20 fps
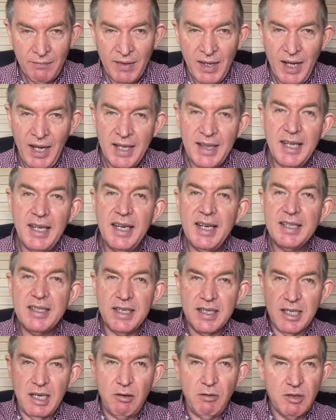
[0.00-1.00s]
And then he
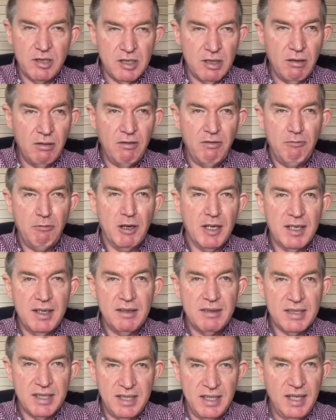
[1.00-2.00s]
says, I will show
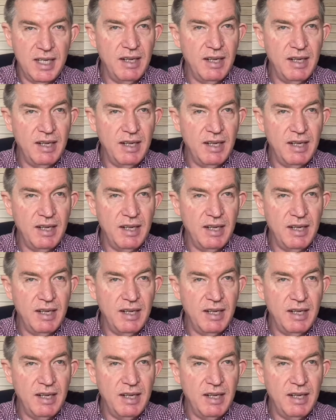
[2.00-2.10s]
wonders in the